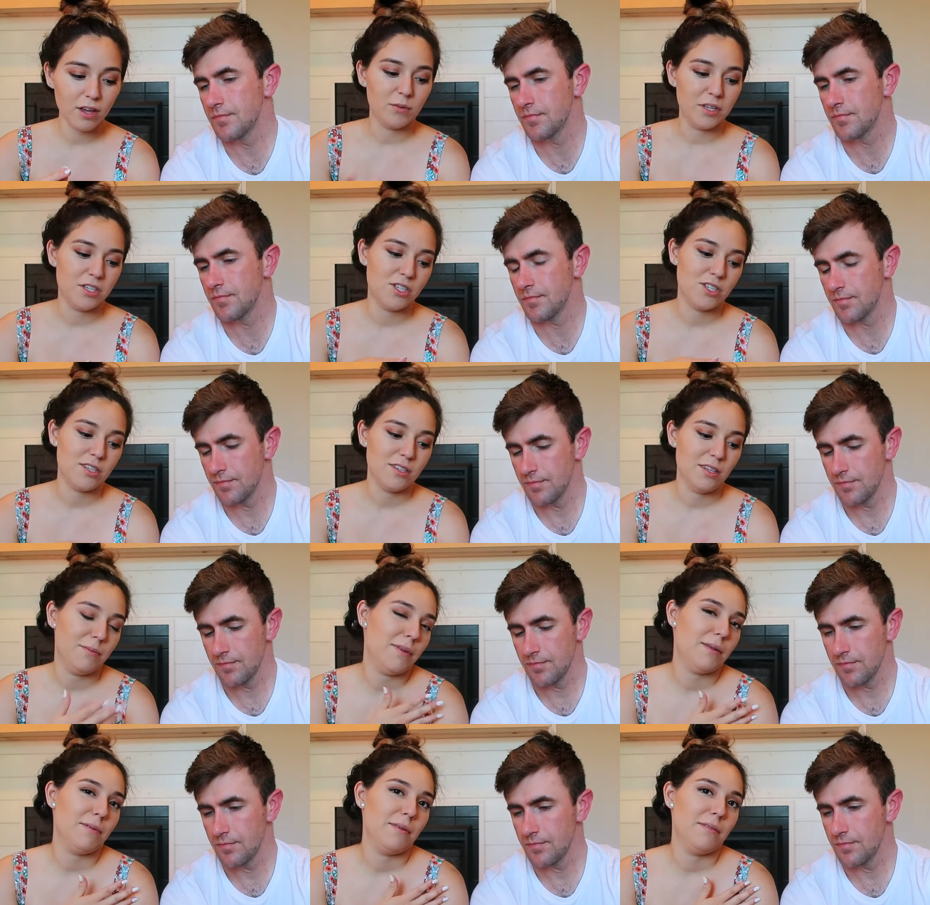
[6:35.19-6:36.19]
Speaker 1: which
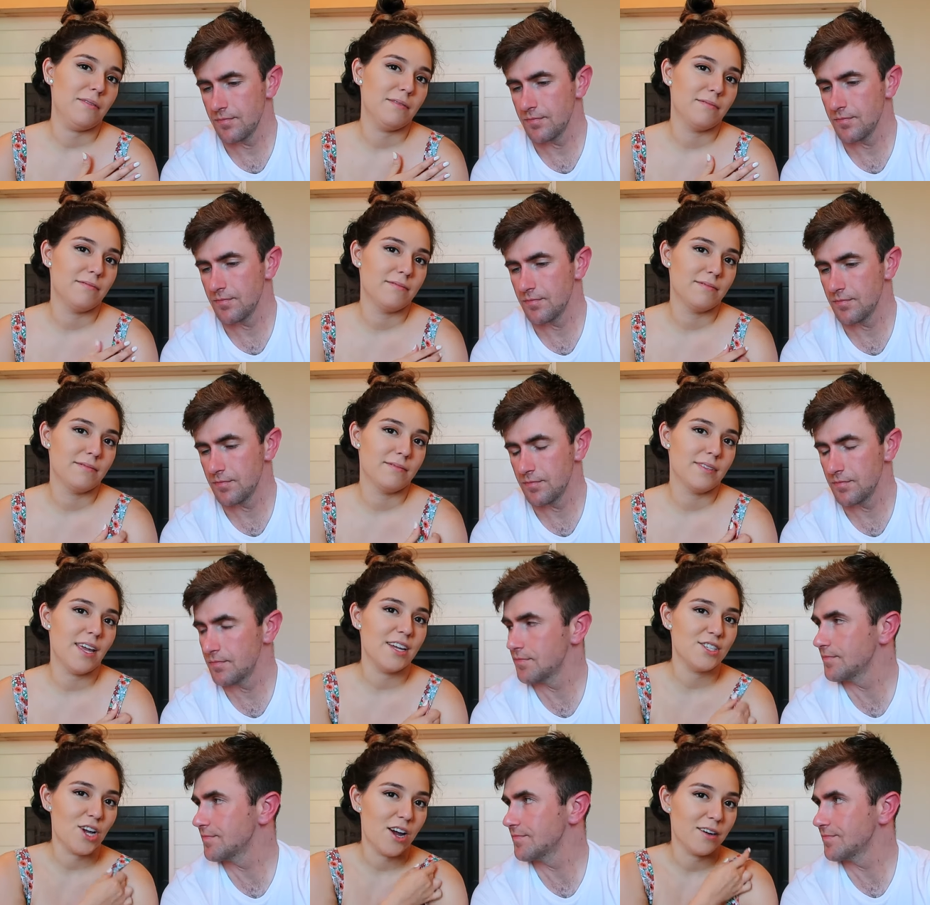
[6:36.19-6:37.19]
the baby
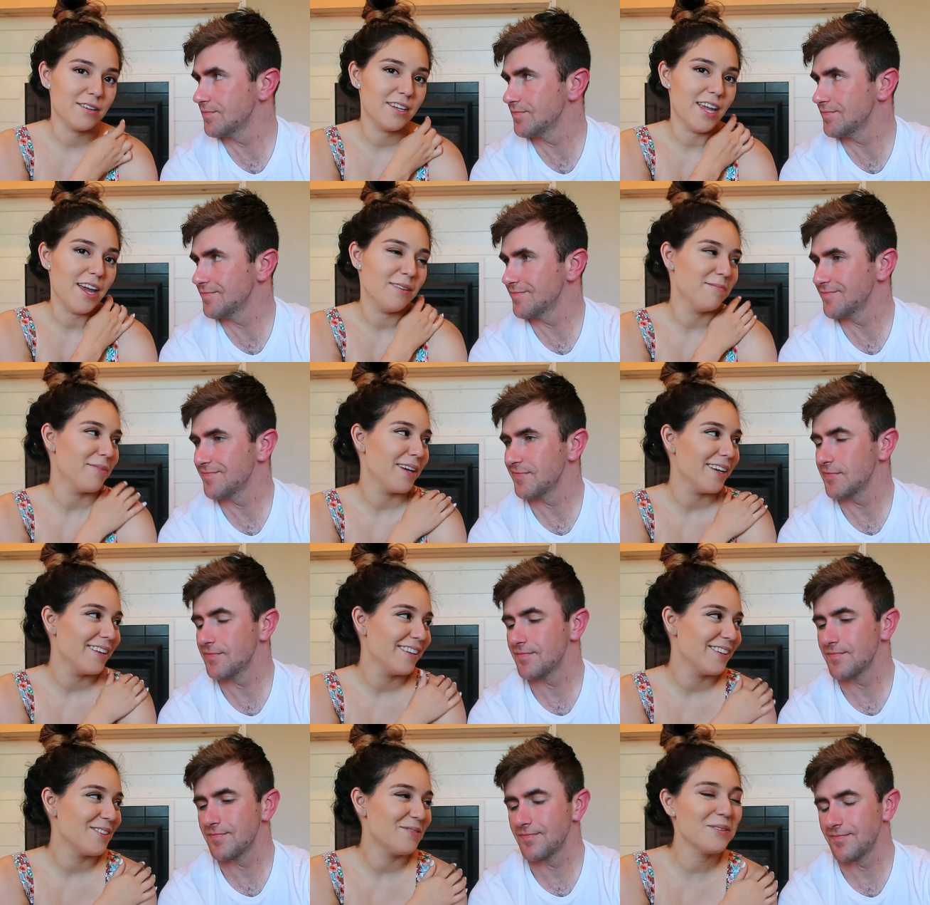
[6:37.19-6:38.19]
can't talk yet,
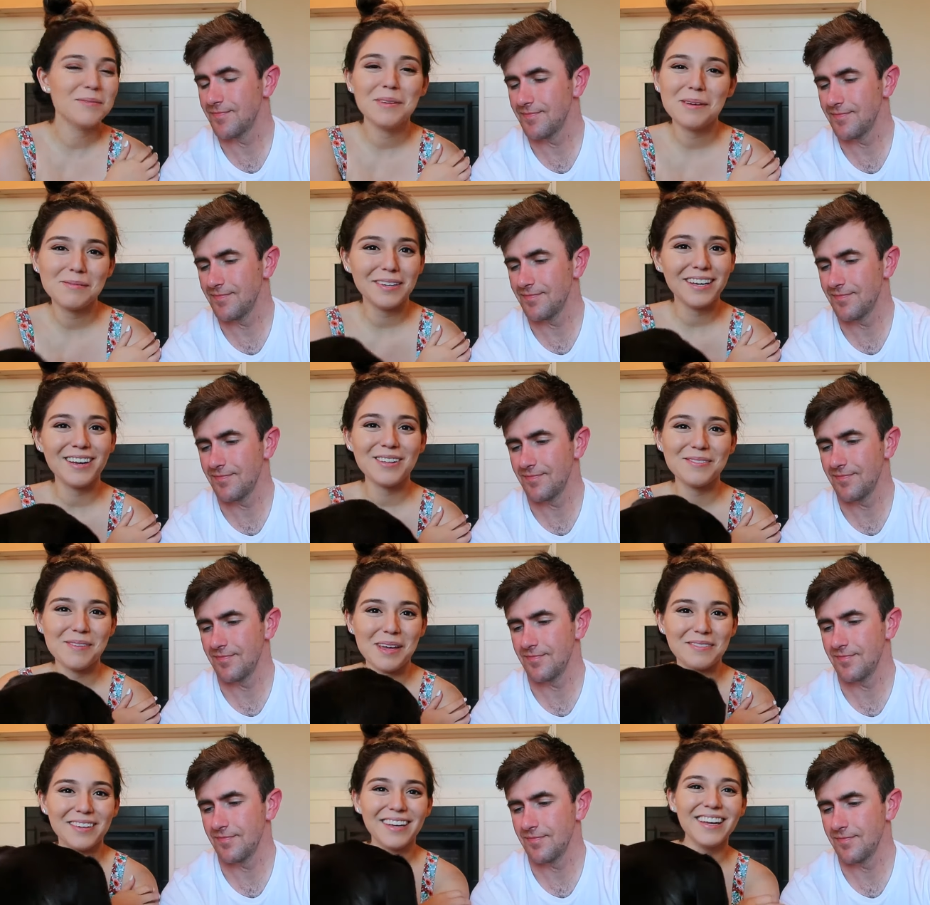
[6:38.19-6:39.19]
but we'll be able to hear the
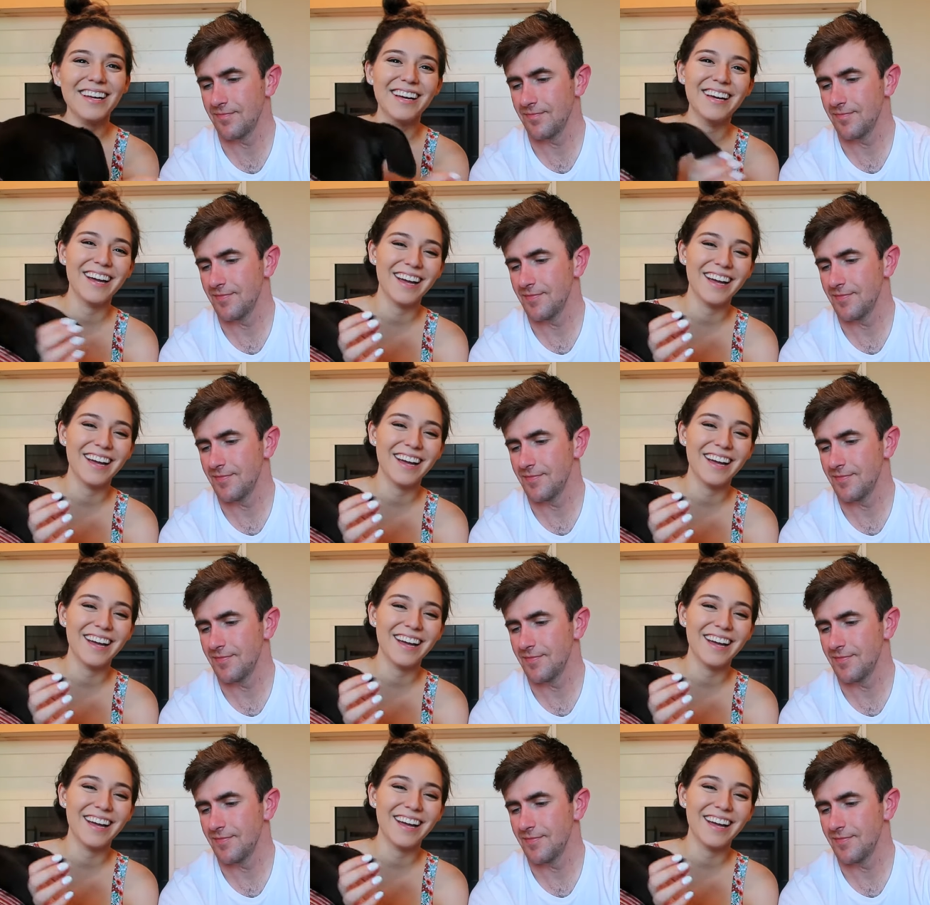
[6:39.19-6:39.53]
baby.